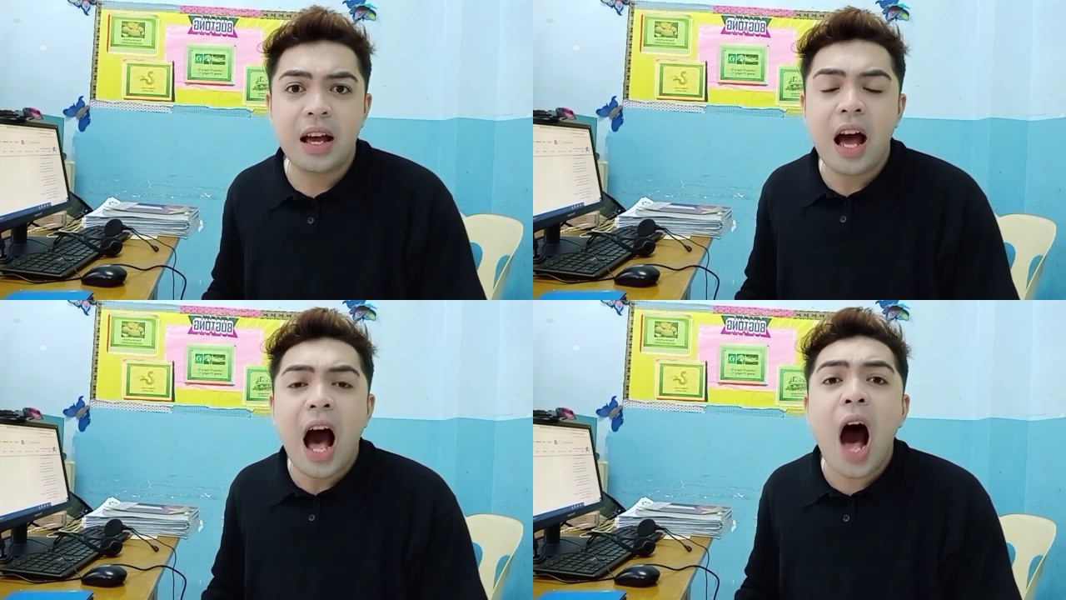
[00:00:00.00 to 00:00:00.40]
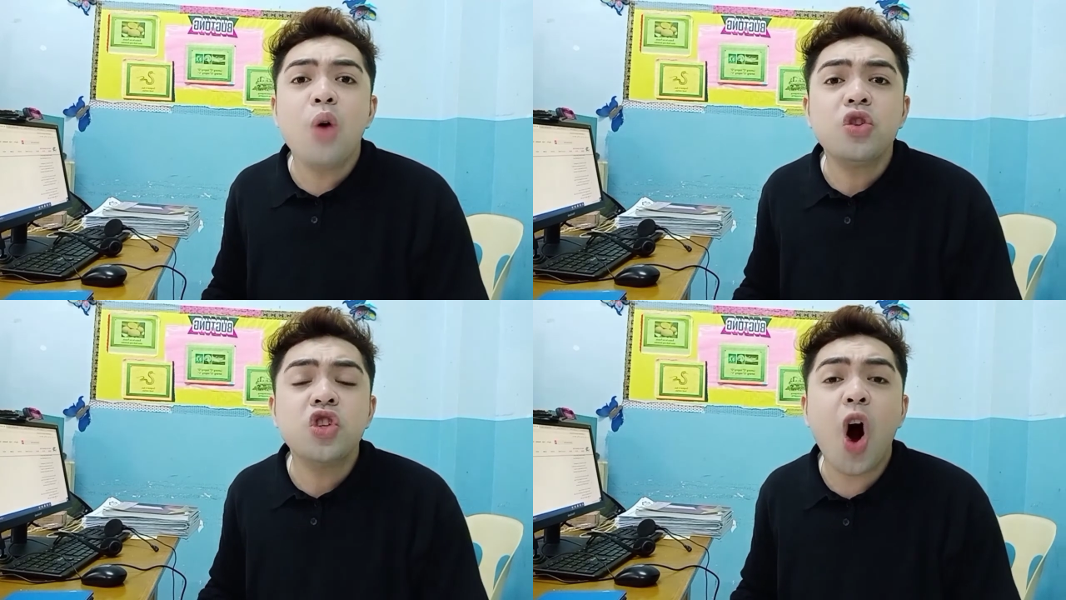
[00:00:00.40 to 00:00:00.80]

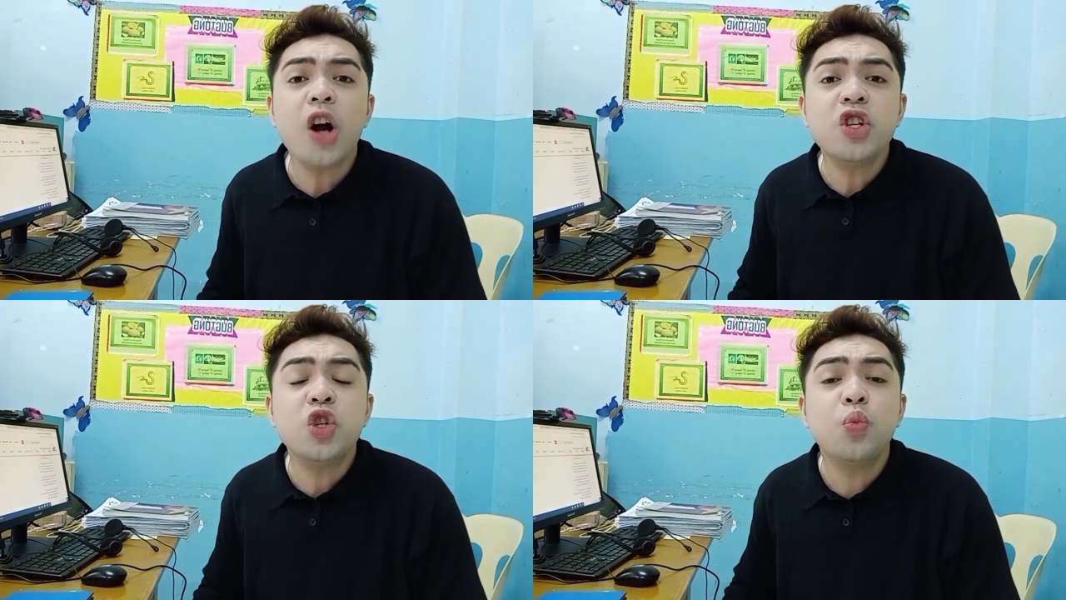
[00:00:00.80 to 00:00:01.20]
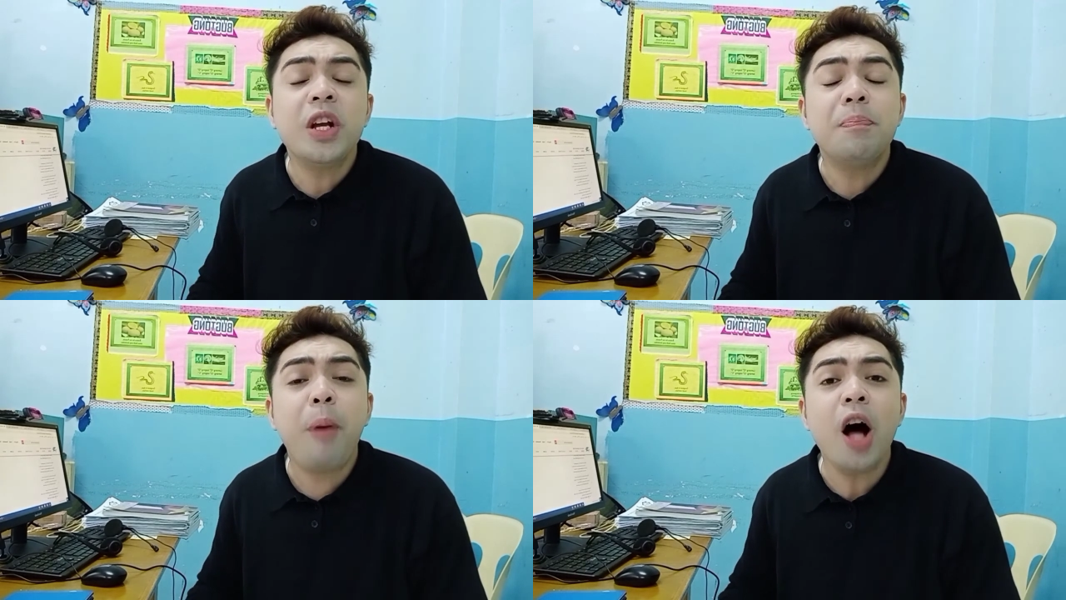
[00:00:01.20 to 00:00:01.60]
how charged with
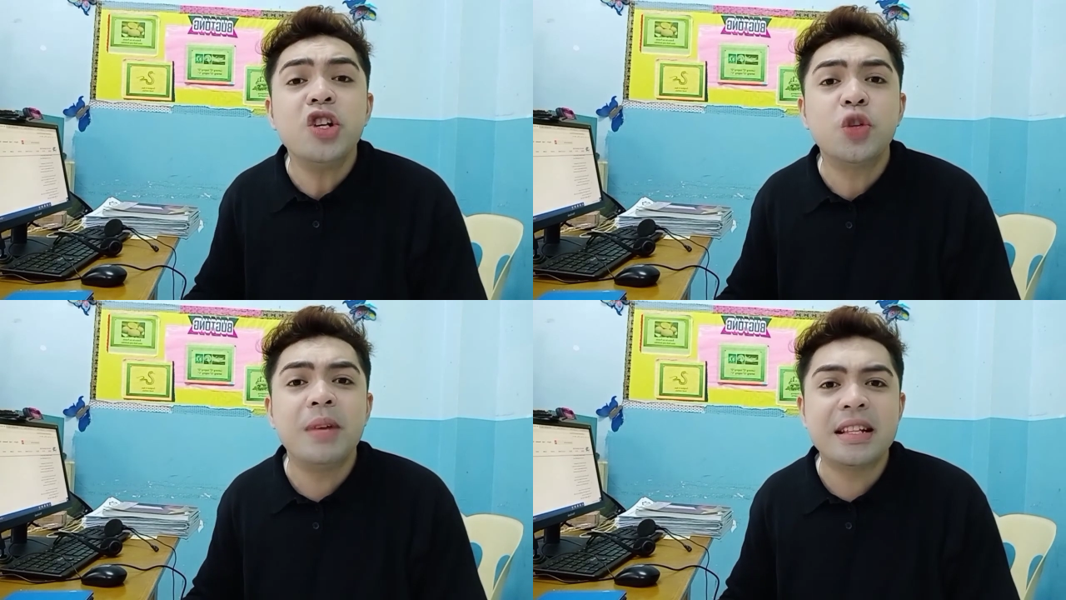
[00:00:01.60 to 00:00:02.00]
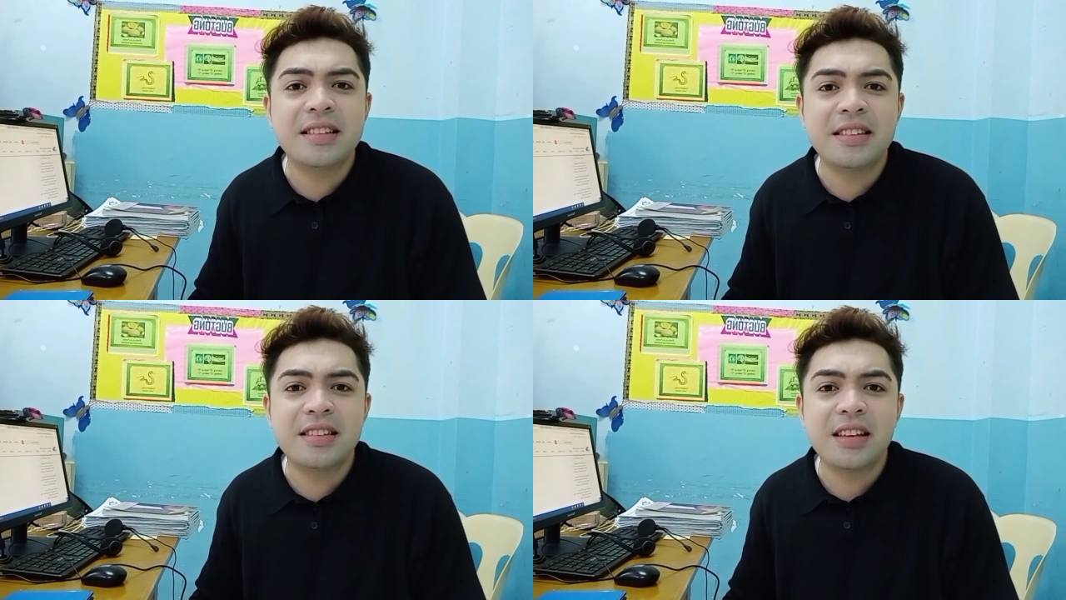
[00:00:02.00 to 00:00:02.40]

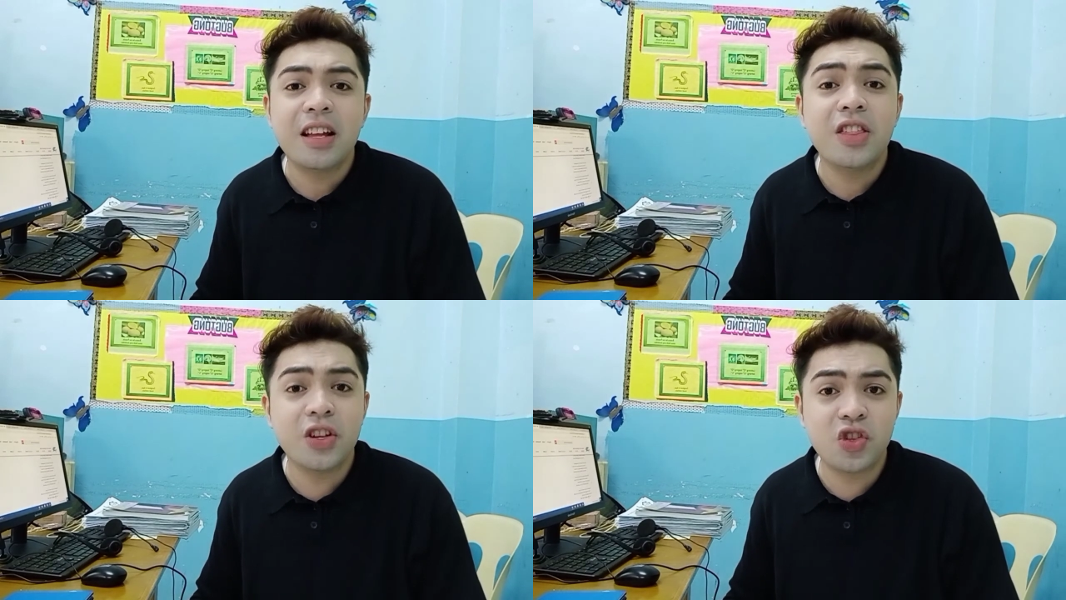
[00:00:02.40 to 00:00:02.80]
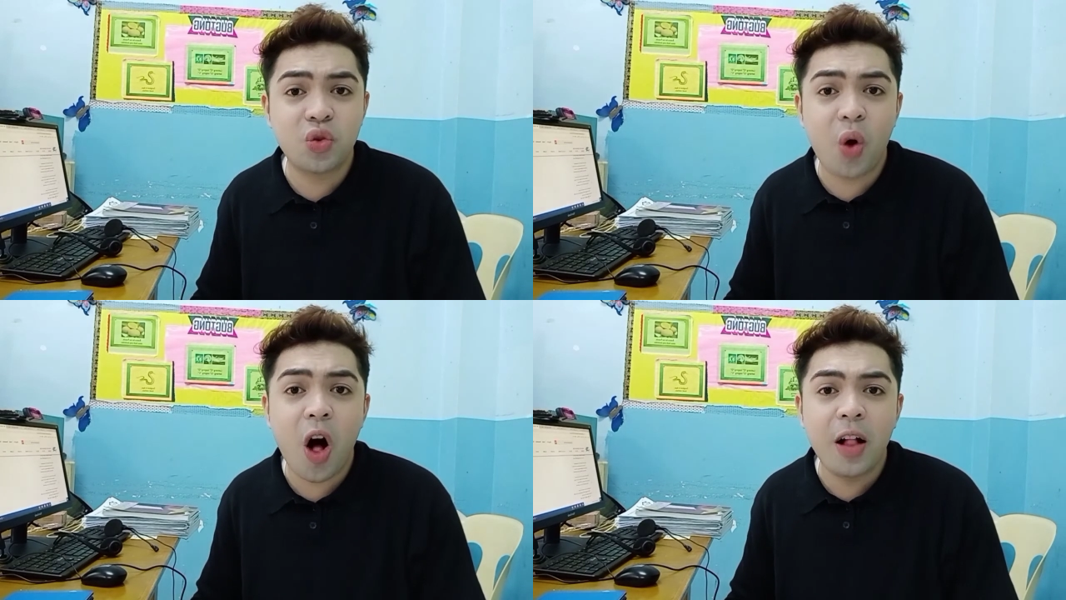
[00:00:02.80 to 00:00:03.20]
punishments the
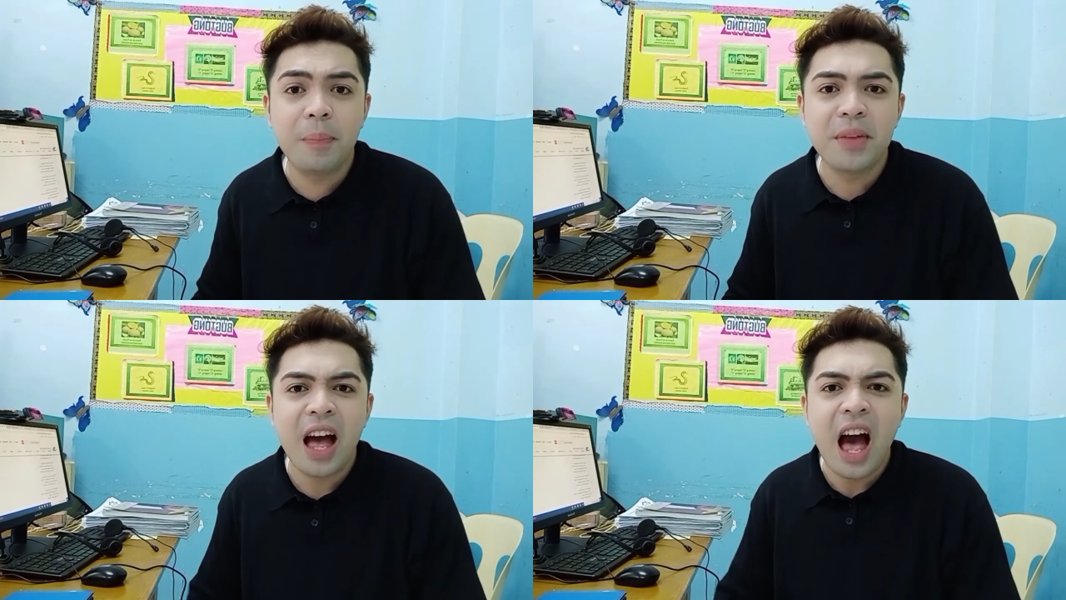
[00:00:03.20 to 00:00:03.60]
scroll.